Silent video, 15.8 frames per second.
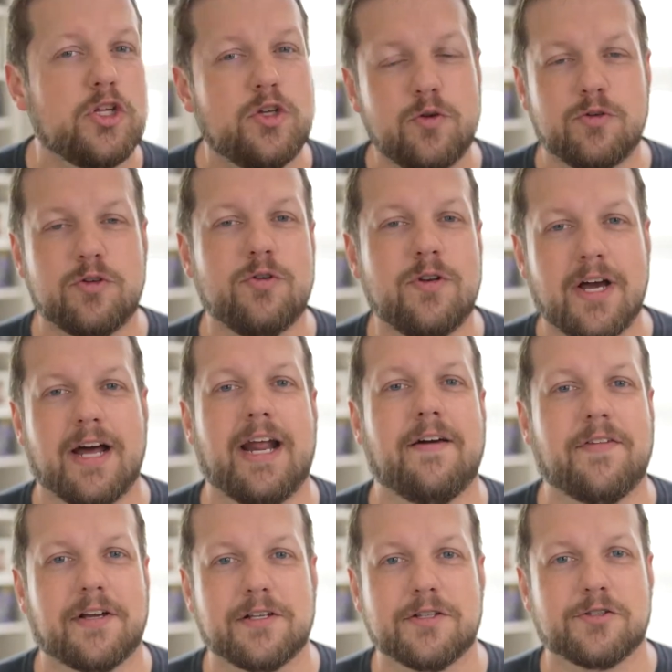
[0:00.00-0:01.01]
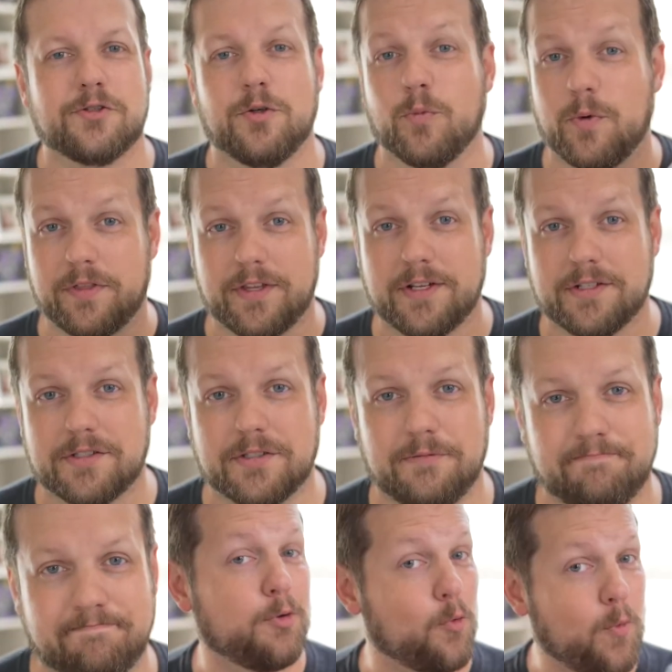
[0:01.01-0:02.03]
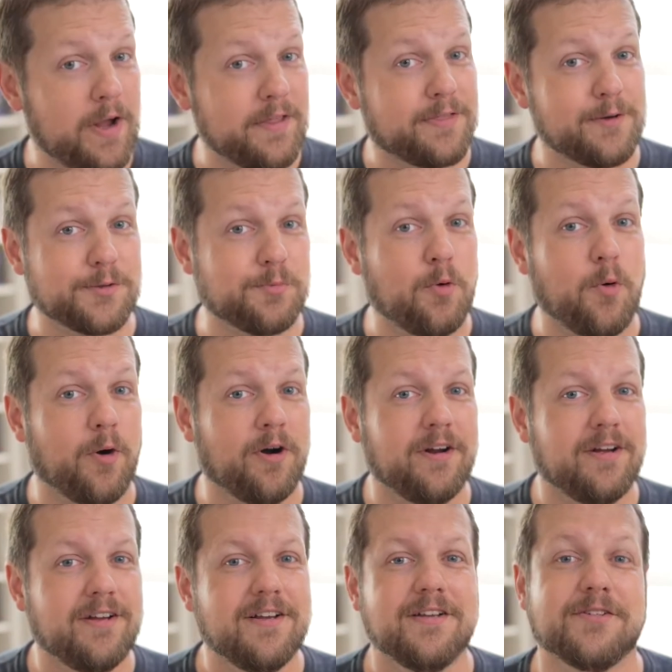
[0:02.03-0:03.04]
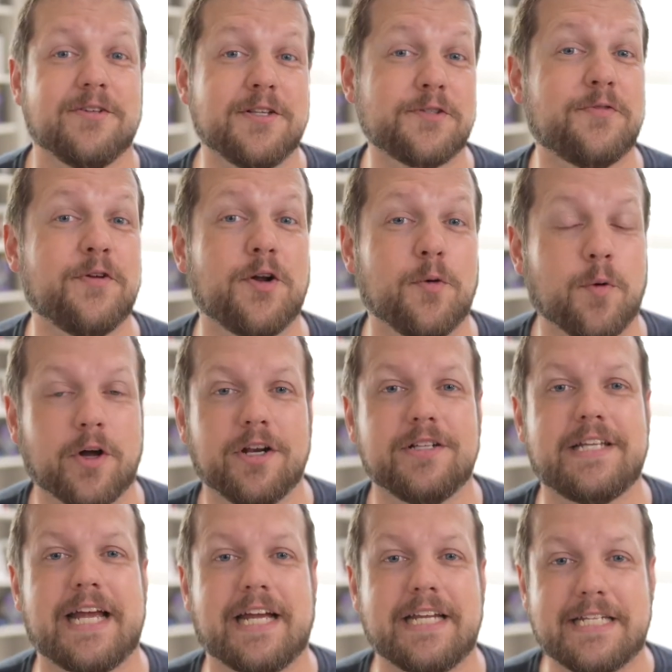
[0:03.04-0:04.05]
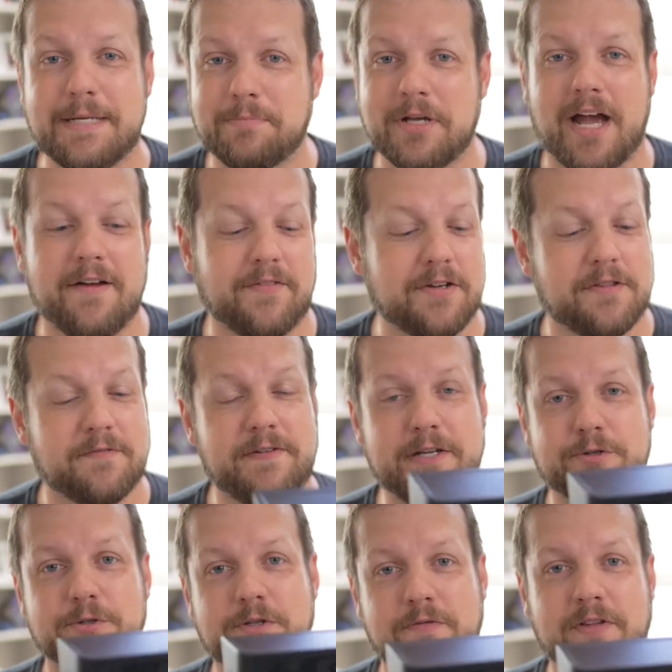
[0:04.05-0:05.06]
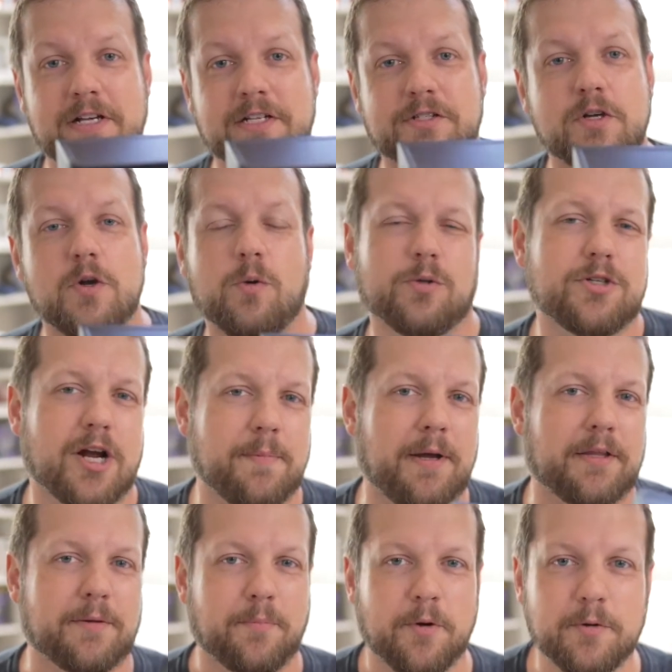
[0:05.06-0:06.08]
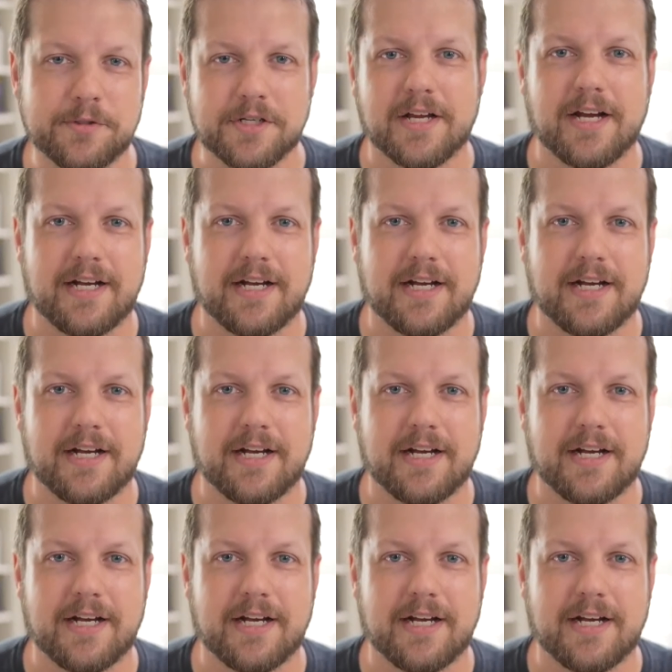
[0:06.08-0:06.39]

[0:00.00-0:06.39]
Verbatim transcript: you do not have that concern with this. But wait, there's more. So in this video, we're going to take a deep dive into the features of this. We'll talk about the pros and